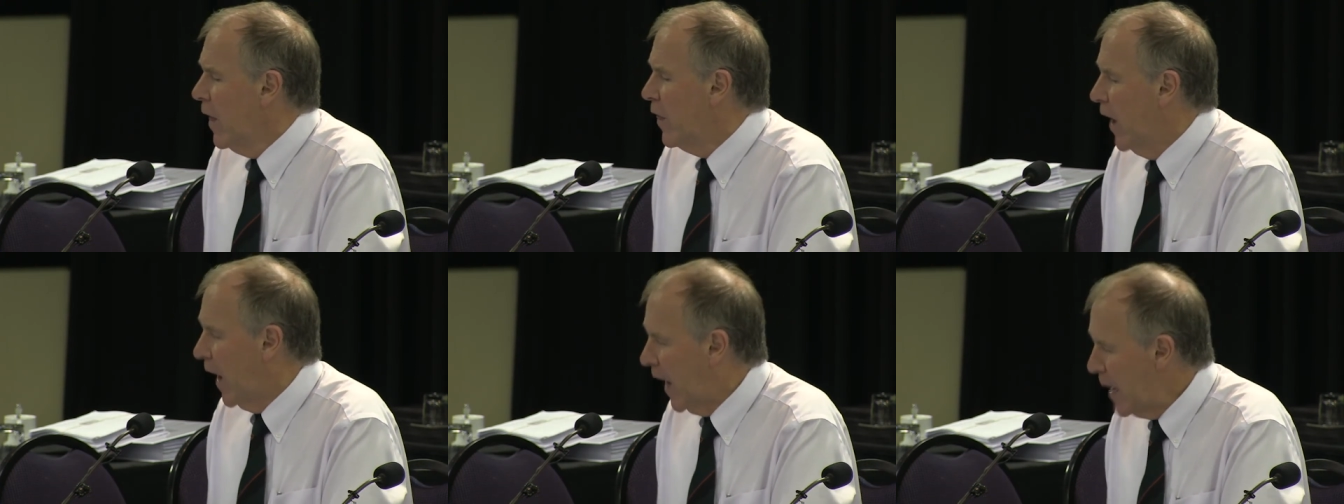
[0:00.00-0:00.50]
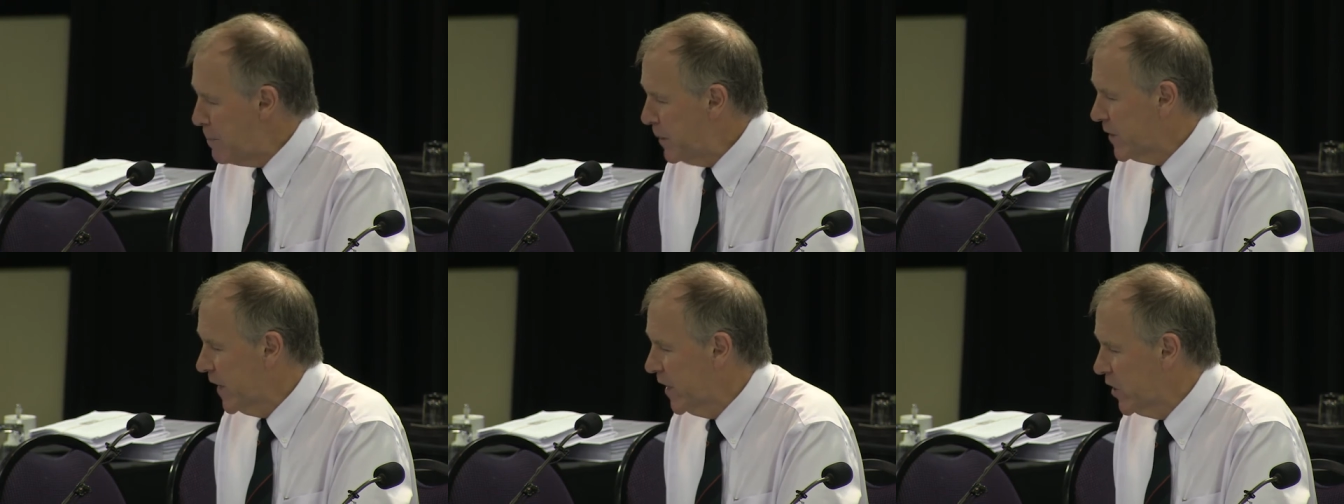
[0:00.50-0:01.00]
The high
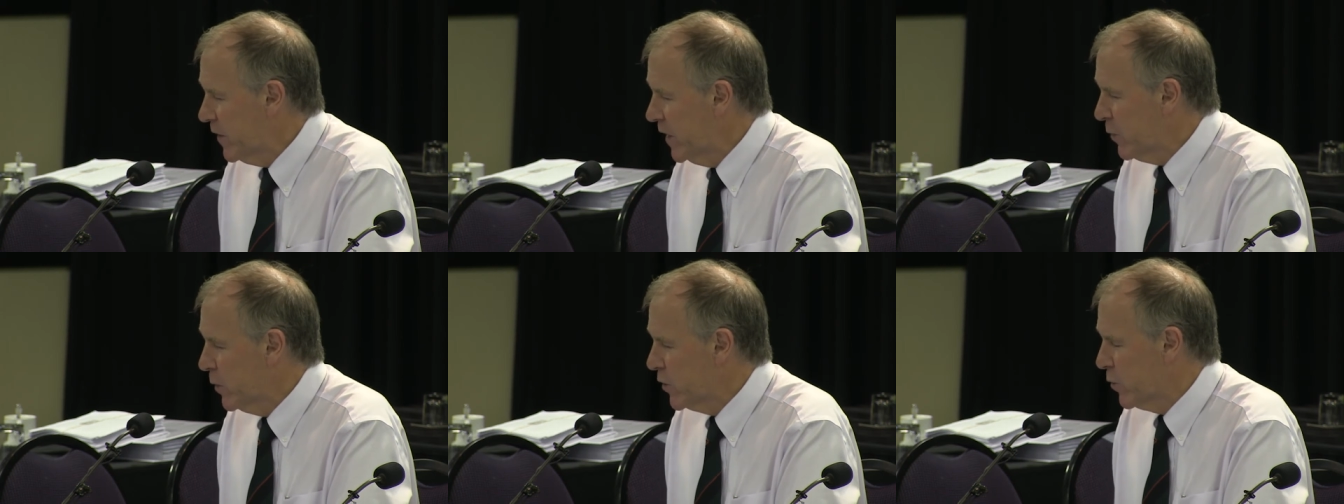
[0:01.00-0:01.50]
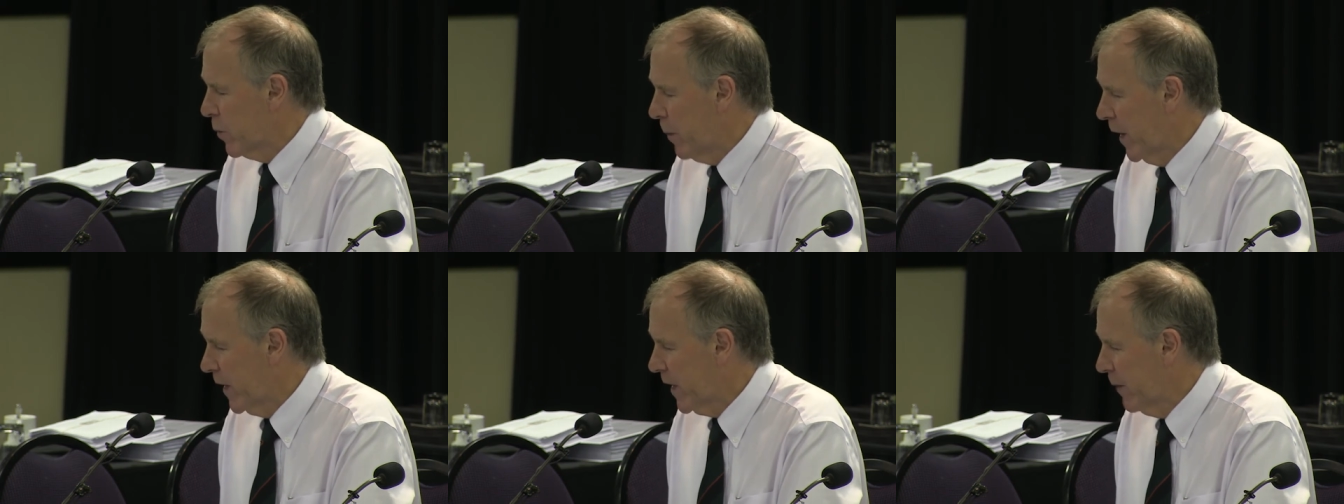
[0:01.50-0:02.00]
percentage of infants with
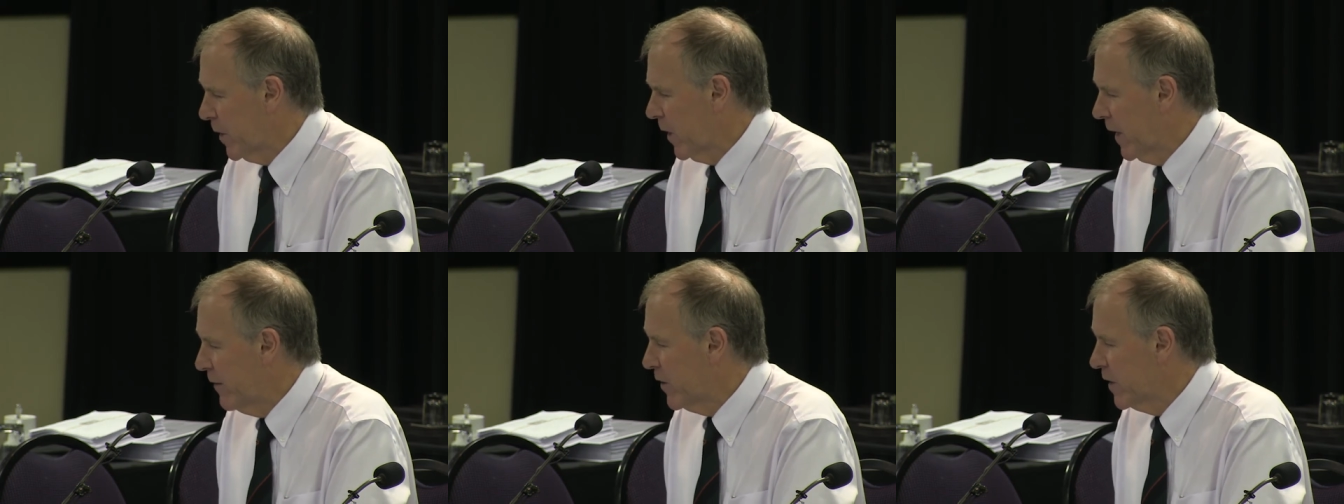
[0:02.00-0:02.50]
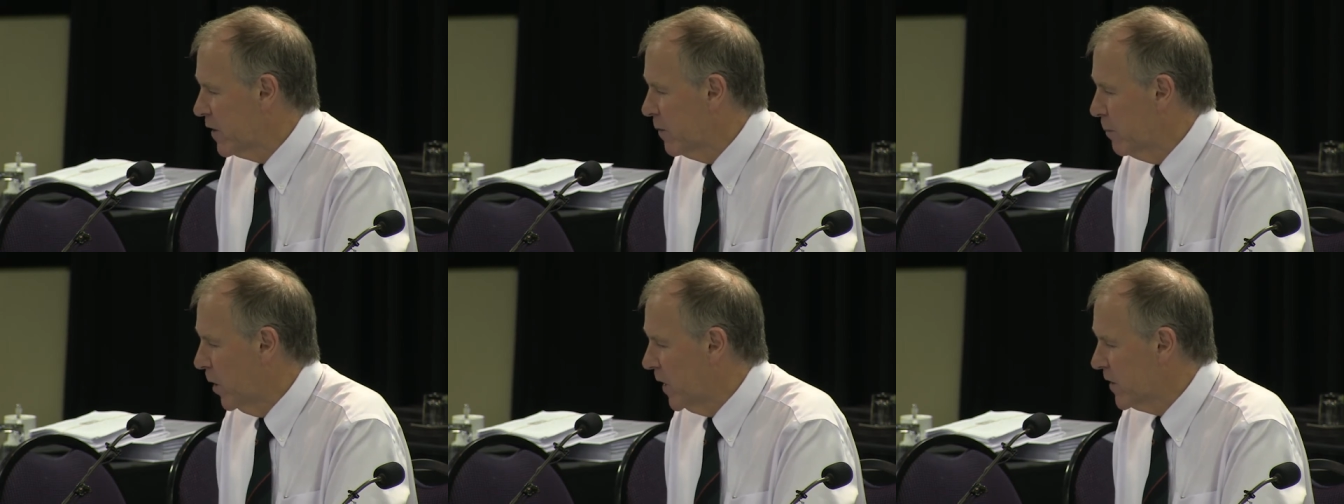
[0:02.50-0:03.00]
biochemical evidence of
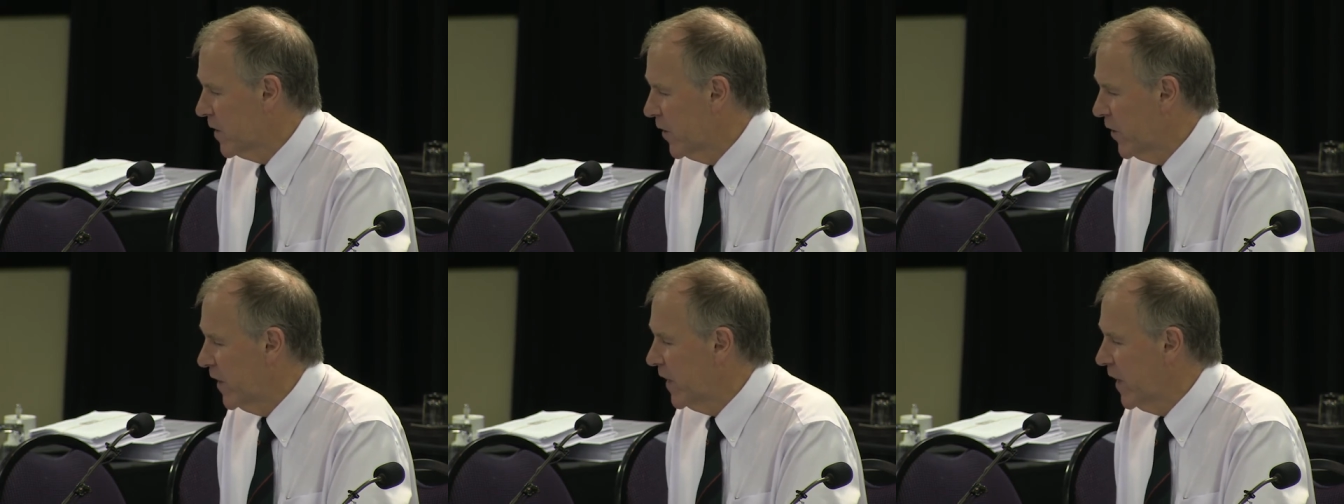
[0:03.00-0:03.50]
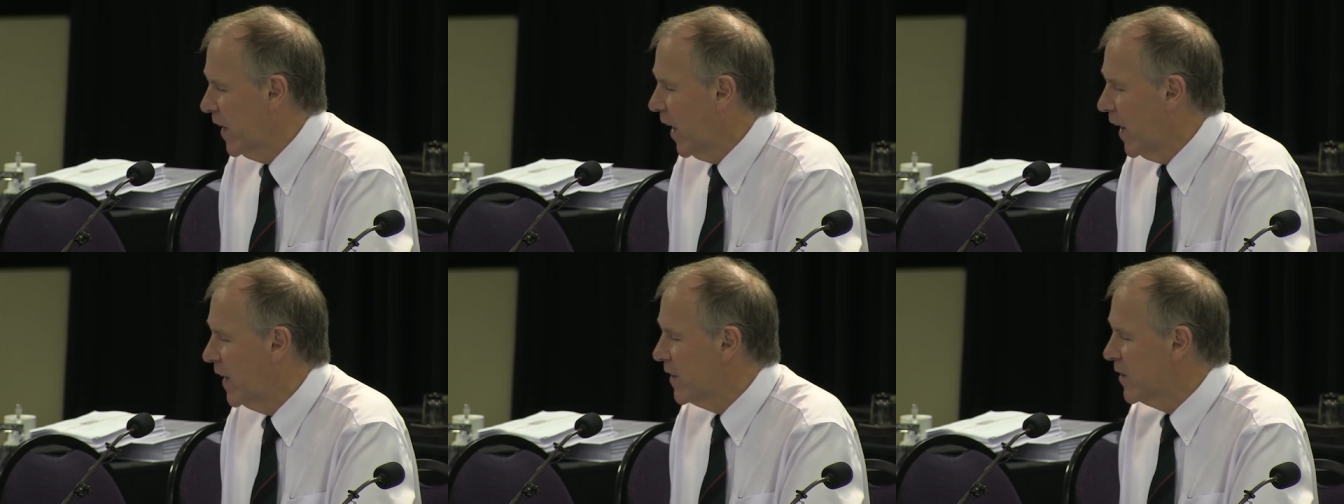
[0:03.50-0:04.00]
marginal zinc and
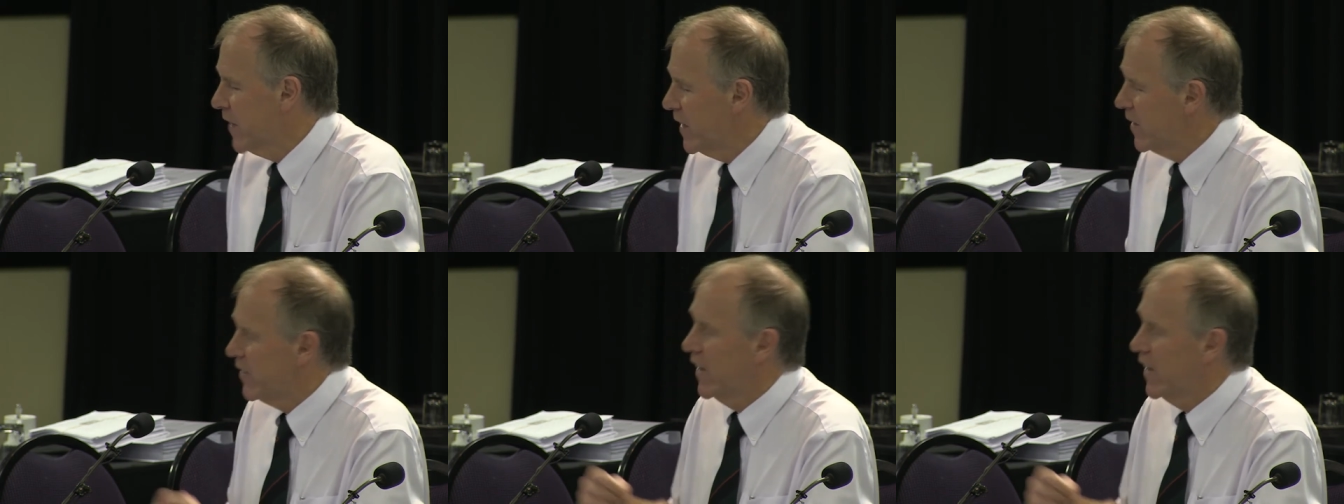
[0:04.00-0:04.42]
iron status,